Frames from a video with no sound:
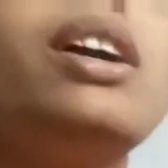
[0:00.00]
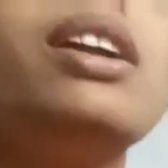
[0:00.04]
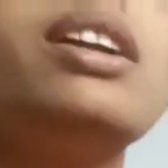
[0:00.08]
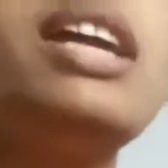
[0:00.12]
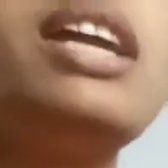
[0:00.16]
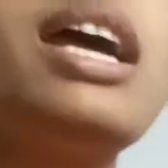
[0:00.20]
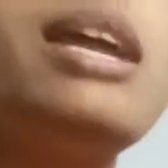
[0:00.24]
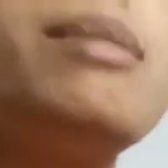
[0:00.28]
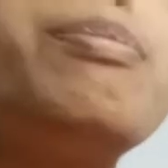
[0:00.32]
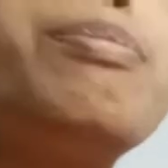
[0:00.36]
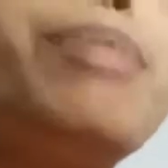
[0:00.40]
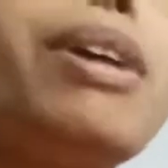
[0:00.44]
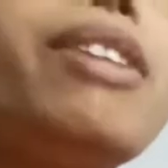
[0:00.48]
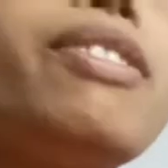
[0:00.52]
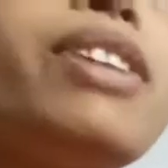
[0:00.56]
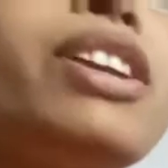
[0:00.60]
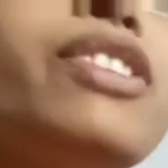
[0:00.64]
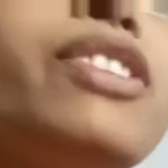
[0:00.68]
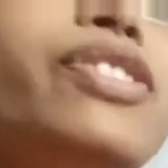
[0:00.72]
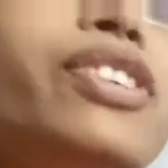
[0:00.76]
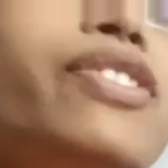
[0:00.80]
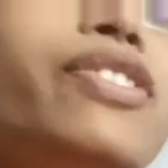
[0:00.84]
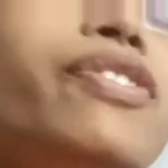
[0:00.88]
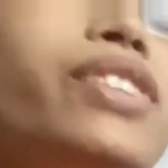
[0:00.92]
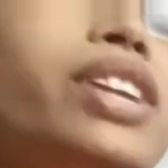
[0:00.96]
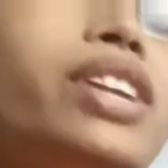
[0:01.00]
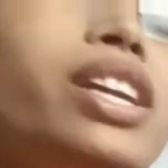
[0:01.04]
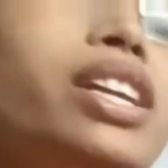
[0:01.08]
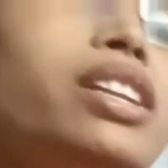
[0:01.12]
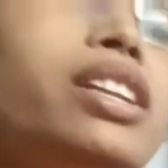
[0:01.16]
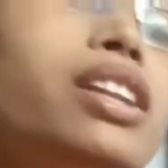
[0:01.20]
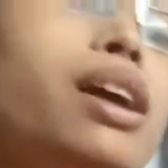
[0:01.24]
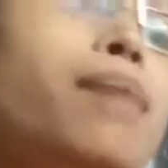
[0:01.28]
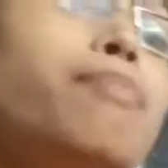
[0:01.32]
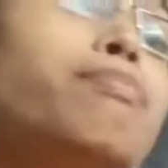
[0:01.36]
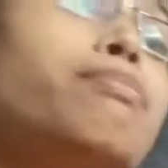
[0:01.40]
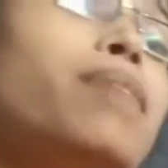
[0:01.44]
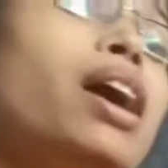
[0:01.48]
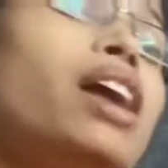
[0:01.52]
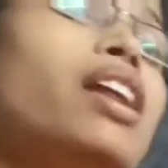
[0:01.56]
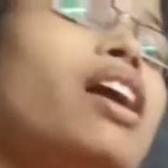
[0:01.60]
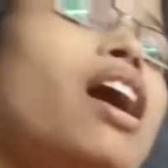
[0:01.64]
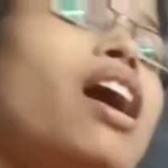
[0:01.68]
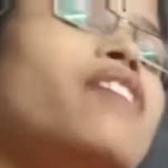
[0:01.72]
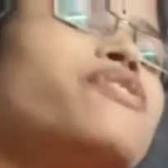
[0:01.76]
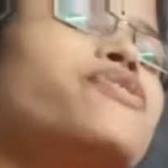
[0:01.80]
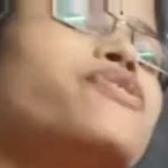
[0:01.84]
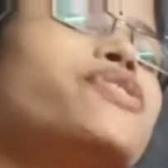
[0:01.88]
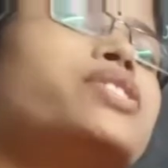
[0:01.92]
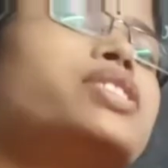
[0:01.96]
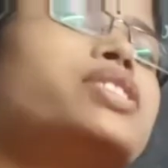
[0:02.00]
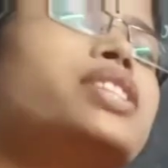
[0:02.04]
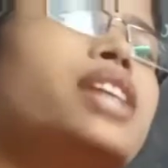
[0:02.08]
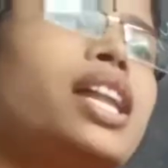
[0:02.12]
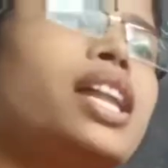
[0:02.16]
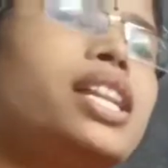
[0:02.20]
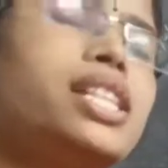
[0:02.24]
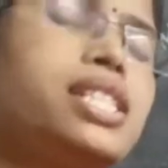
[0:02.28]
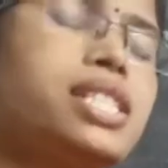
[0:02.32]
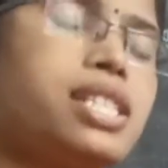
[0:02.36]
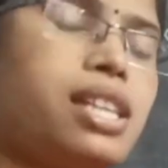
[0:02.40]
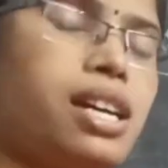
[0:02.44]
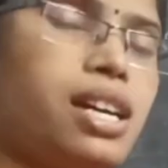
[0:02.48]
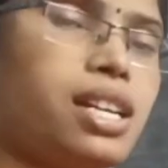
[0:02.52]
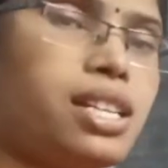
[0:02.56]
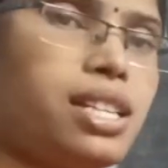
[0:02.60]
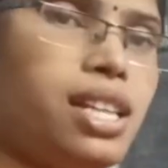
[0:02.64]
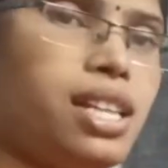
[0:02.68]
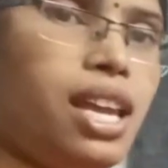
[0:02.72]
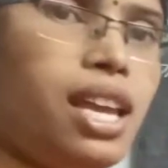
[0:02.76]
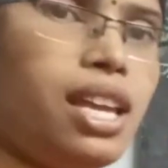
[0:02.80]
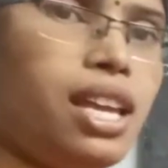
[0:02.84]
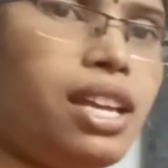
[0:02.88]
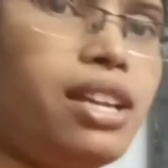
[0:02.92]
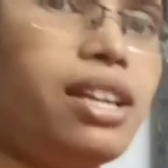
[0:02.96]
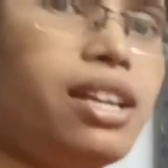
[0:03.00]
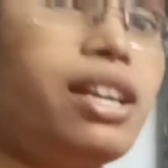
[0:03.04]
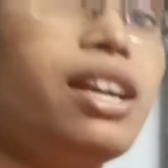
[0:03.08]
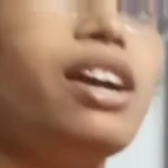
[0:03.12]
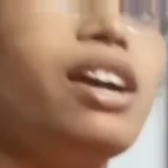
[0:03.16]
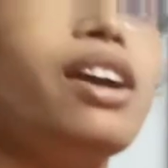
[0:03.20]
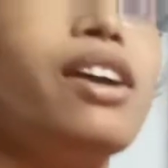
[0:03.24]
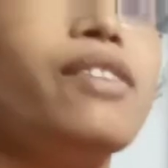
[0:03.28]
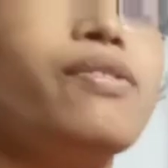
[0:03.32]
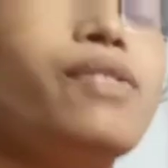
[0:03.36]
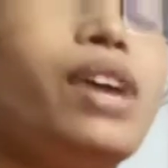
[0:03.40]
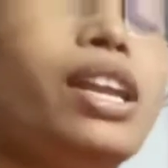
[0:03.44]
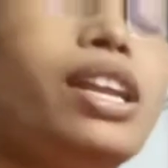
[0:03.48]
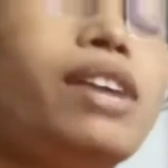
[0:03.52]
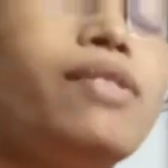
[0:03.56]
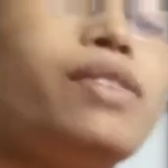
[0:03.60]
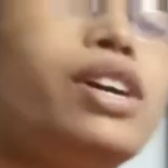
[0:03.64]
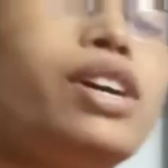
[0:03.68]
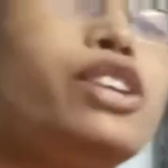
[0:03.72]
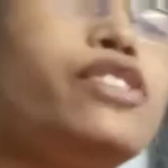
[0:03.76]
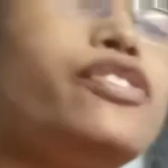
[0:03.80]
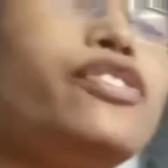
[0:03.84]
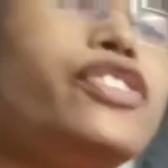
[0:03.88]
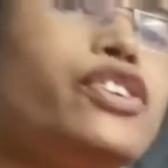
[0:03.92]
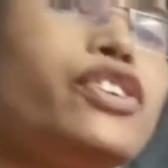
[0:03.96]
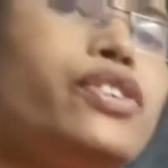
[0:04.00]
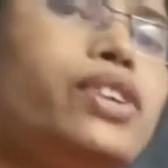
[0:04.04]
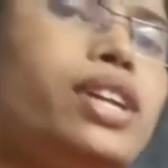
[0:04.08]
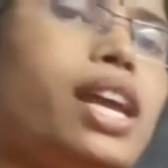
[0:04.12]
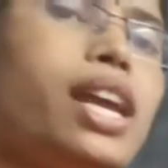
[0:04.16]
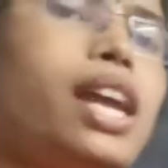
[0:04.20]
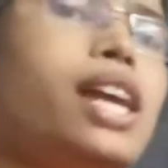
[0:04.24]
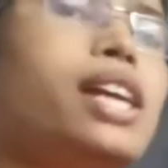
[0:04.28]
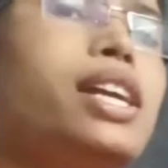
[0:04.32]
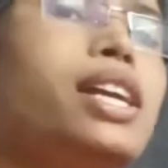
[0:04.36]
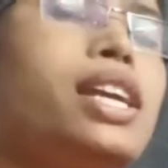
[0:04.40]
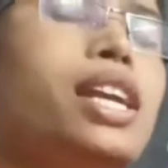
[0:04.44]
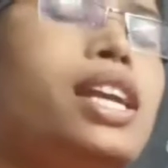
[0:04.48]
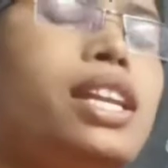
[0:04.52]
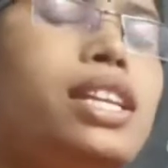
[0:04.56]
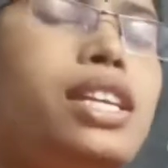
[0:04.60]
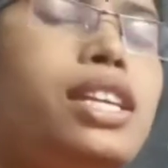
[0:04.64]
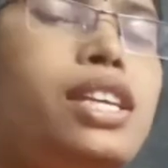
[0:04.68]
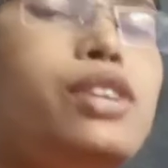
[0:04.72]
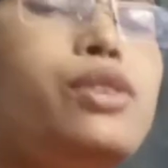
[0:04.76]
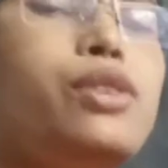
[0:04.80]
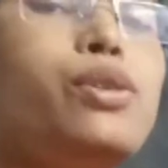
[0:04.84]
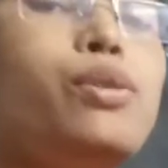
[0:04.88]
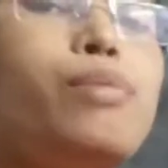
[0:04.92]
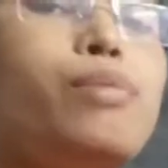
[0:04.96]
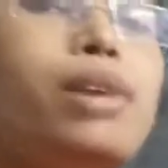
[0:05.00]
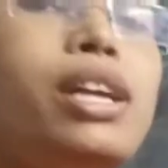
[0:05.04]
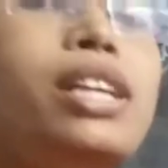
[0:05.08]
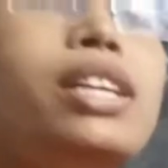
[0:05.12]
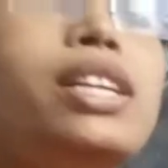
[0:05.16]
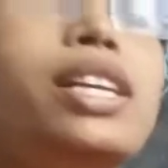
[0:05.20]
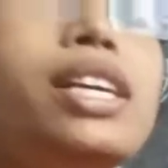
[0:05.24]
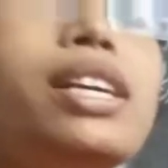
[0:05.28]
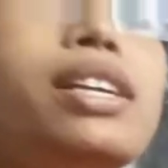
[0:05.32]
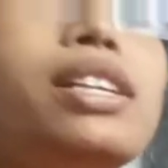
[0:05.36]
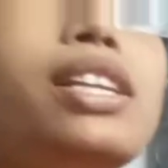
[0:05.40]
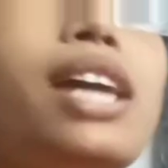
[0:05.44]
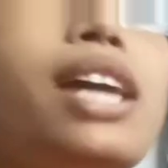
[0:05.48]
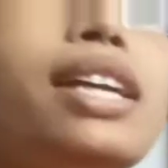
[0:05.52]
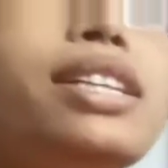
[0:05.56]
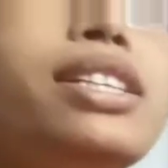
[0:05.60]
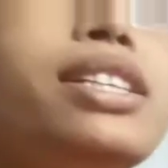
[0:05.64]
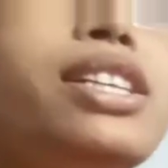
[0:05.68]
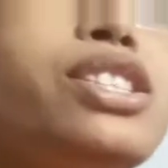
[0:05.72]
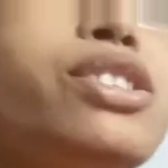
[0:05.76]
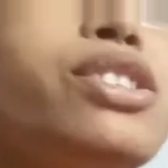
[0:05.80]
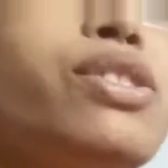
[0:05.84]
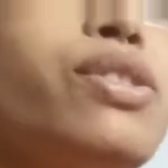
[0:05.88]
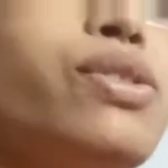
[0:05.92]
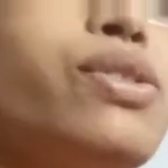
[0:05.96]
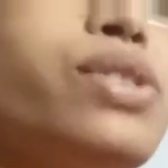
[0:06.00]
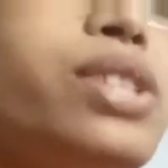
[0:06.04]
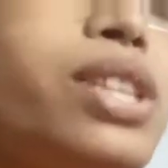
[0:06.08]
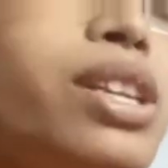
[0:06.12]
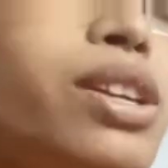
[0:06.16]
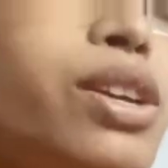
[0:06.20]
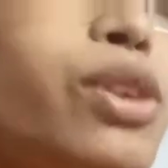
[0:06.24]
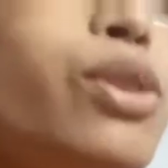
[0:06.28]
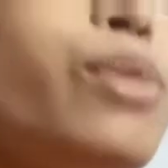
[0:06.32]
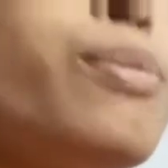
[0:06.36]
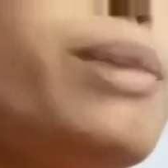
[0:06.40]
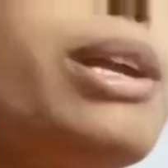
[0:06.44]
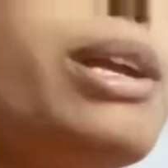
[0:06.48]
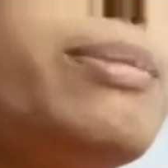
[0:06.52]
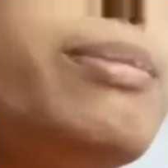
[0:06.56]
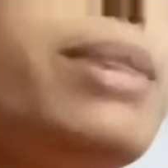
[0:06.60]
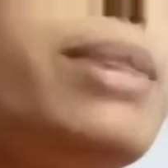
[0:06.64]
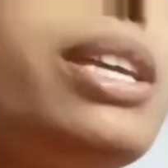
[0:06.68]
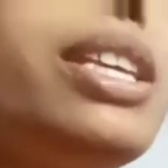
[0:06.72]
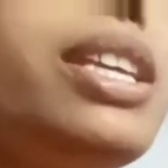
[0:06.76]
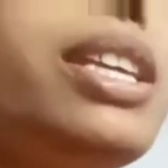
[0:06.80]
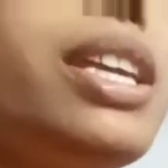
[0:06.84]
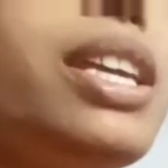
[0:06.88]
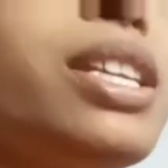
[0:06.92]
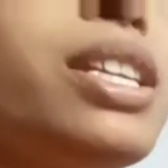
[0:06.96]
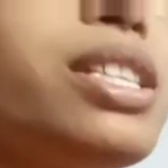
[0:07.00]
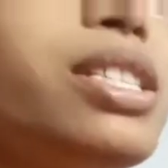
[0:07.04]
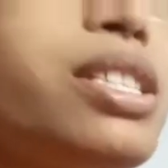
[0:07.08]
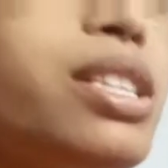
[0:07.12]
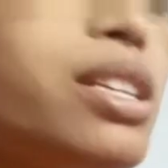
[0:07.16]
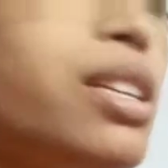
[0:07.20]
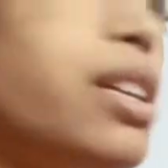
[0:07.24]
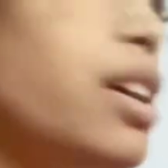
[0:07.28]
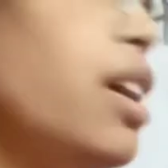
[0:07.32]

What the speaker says: 10 power 15 number of cells are there whenever if you take any human digestive human beings.